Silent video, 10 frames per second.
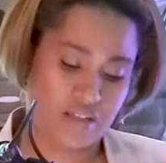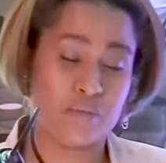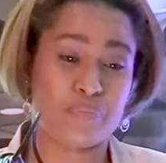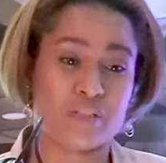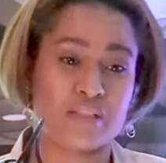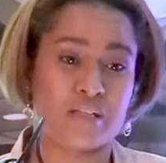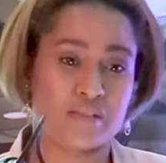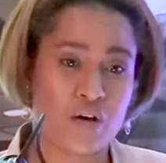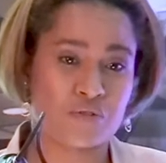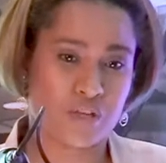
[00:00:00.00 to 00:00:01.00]
in a building in
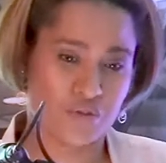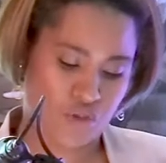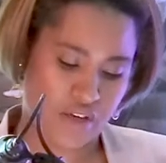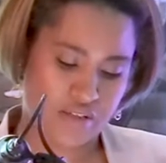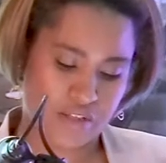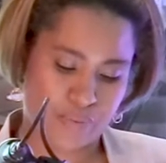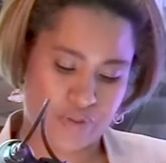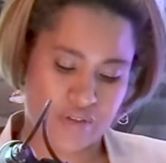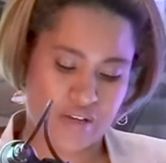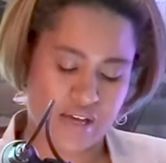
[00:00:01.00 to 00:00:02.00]
downtown
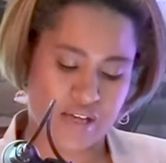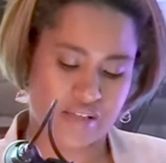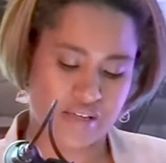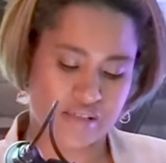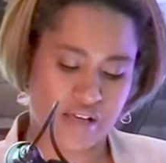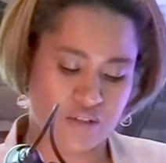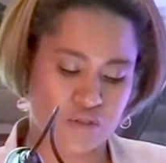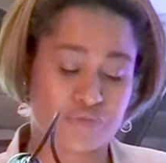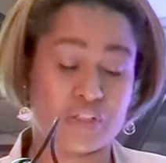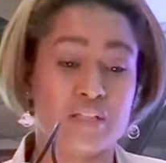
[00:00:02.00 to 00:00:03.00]
Johannesburg as a
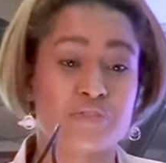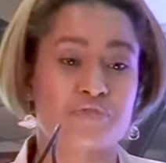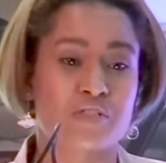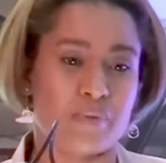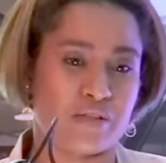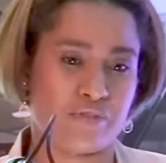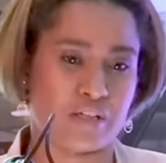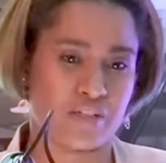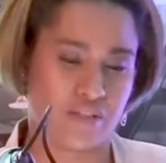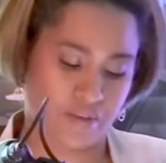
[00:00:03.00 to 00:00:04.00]
result of a lift
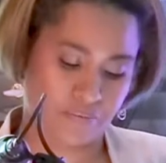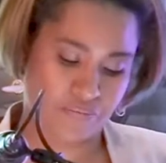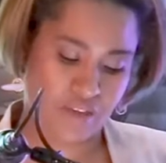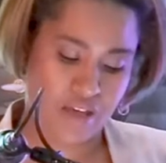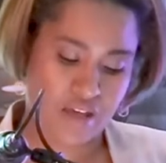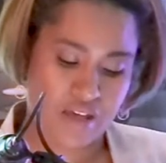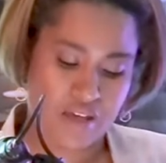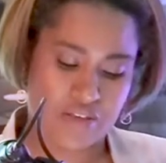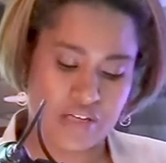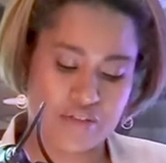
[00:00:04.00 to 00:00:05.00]
malfunctioning.
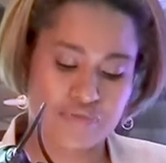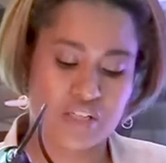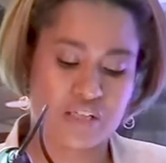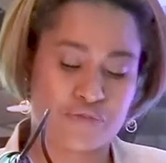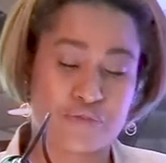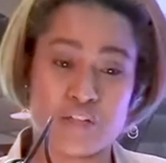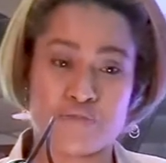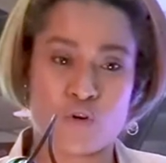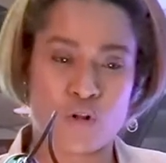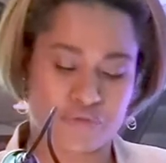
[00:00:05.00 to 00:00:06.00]
The lift did a free
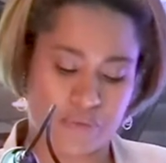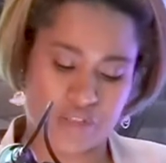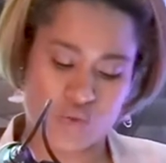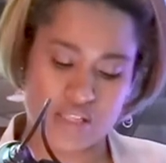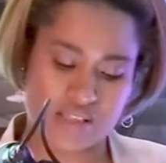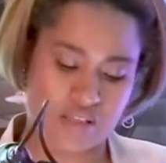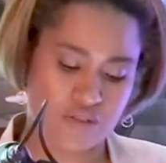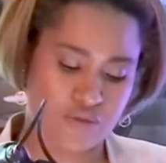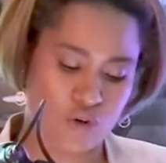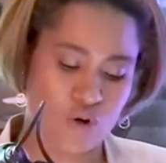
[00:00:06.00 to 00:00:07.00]
fall from the
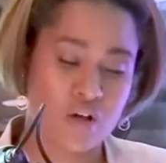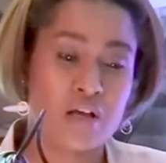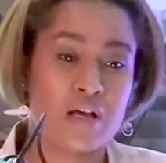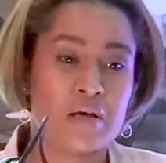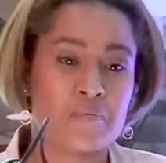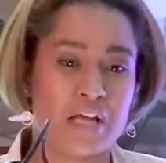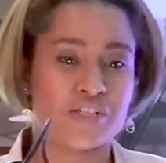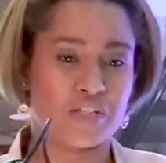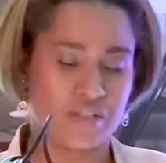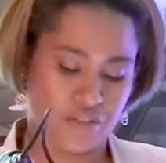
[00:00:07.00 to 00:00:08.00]
26th floor,
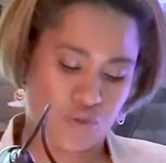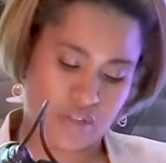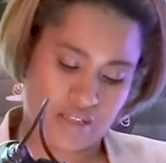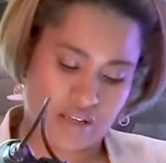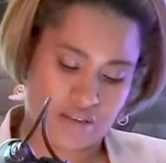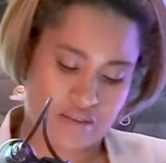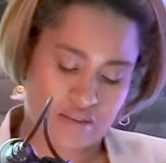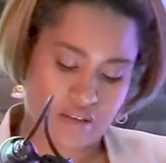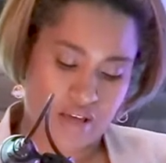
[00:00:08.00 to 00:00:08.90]
plunging her to her death.